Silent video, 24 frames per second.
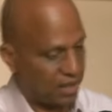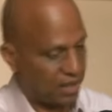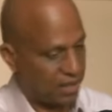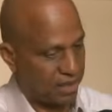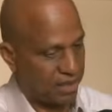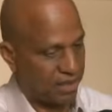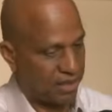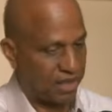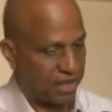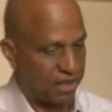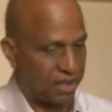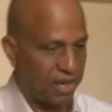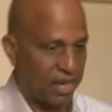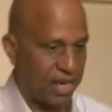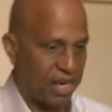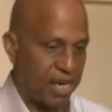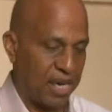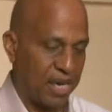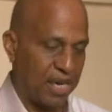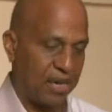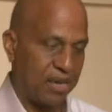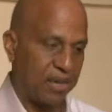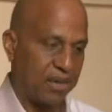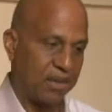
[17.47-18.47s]
and there
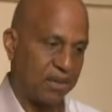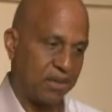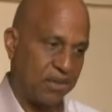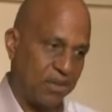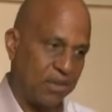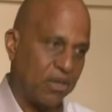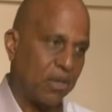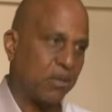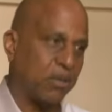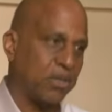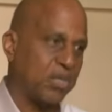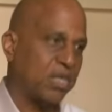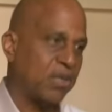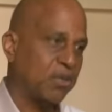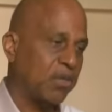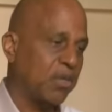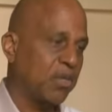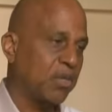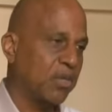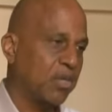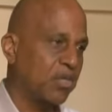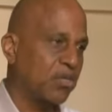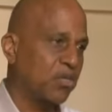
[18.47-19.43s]
are doubts about